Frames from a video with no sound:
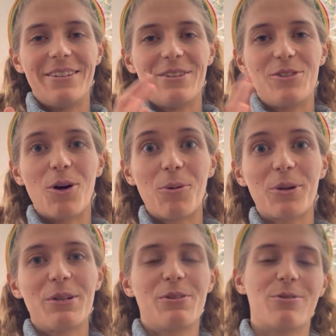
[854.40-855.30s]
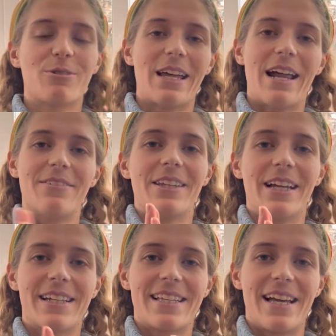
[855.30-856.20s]
don't worry if you forget everything I
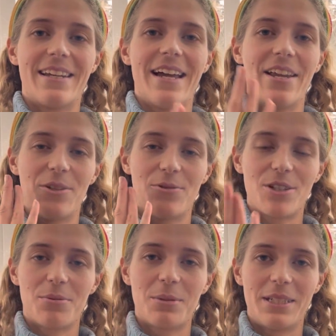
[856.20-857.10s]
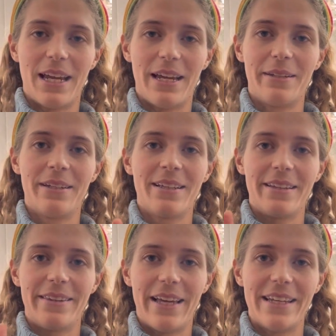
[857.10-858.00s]
said and you just retain
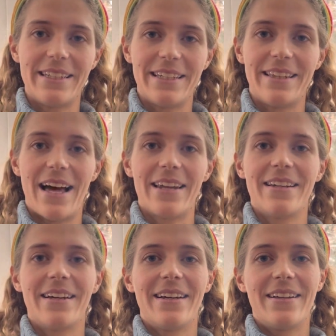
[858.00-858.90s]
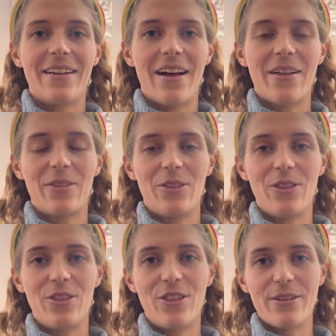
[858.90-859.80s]
the idea that
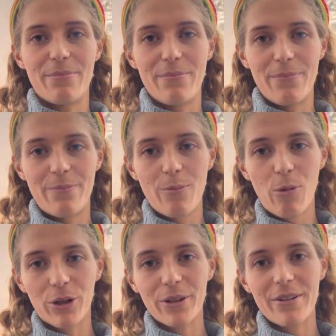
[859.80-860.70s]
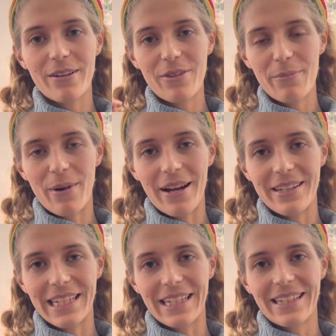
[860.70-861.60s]
the word of the
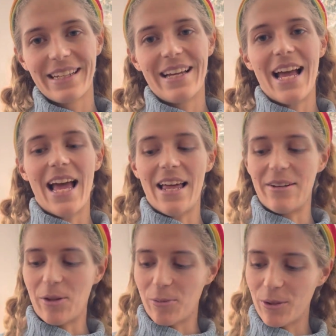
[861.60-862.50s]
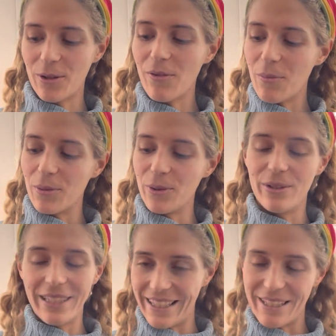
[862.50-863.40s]
binding and the word of the boot
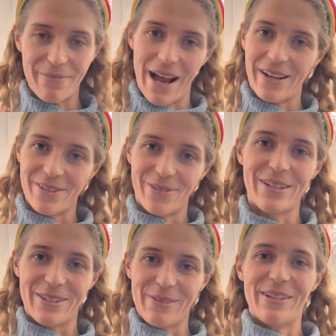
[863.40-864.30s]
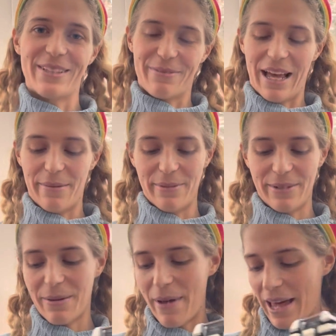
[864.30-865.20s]
need to match. There needs to be some kind of
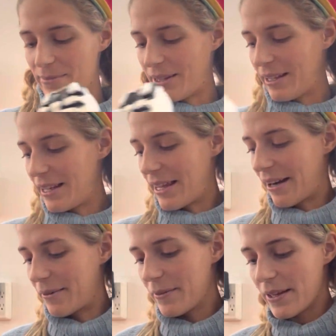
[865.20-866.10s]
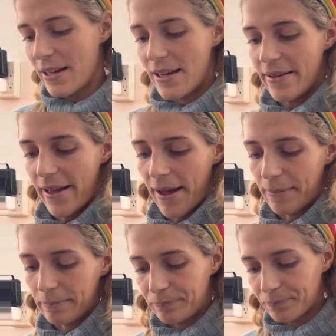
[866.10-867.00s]
compatibility there.
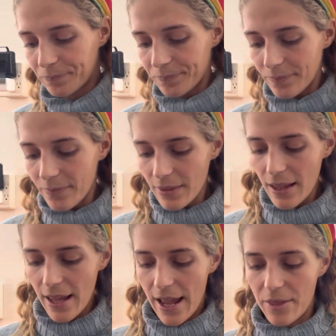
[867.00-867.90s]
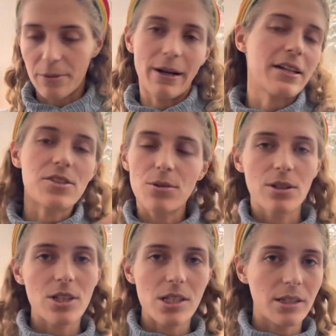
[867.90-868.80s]
And the rest you can
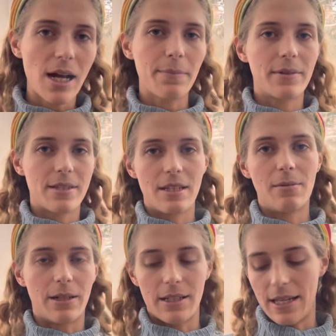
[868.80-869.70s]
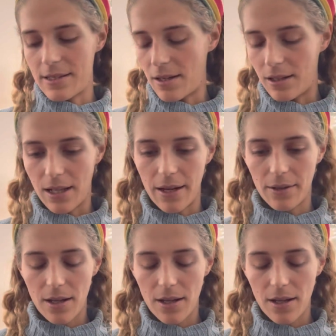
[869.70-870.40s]
just look up and see what it says online.